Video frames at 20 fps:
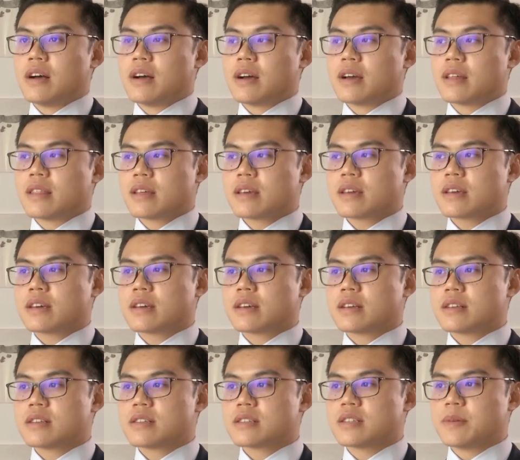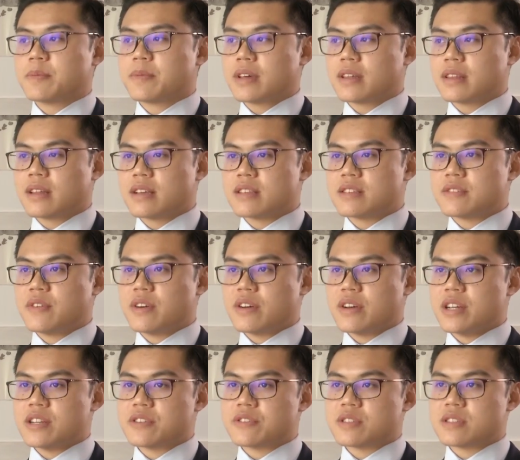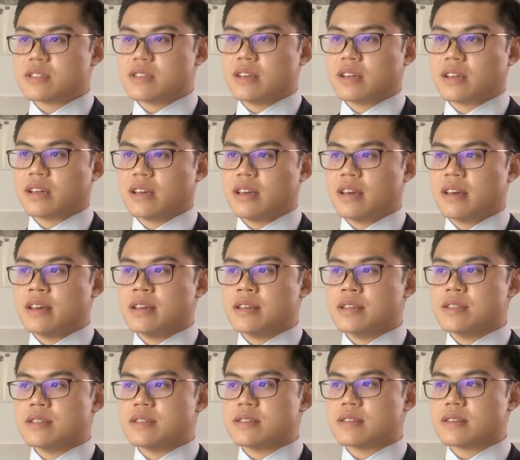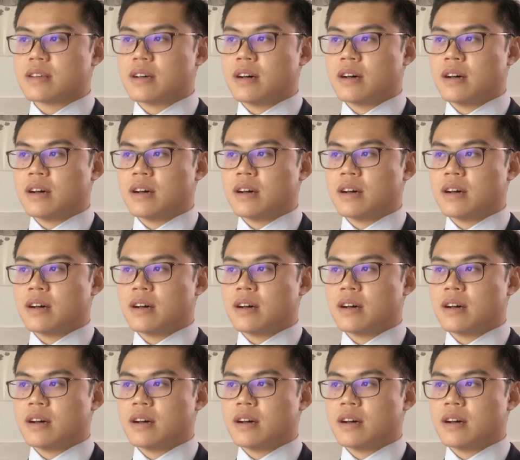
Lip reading: I think something that's very interesting is